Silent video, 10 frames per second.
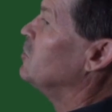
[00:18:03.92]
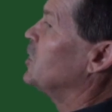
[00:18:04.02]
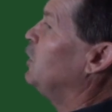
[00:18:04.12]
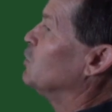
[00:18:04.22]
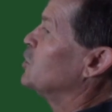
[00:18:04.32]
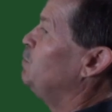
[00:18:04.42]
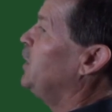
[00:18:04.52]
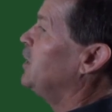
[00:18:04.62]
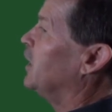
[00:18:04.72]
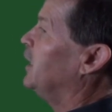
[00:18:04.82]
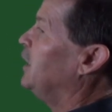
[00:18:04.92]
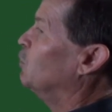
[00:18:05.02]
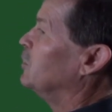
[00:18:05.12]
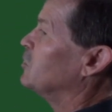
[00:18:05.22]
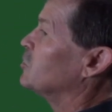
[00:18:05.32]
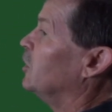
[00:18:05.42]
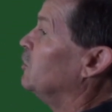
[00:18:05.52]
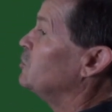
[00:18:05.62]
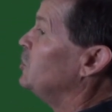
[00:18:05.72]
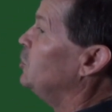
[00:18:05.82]
he will speak, and he will
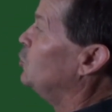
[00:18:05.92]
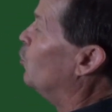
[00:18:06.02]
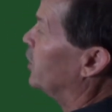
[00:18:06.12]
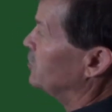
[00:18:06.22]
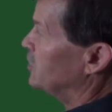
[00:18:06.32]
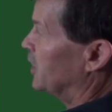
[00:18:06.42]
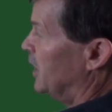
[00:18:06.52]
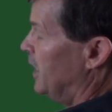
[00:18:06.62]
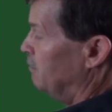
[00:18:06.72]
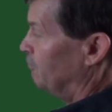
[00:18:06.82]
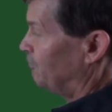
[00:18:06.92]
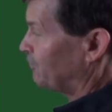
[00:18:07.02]
disclose to you what is to come."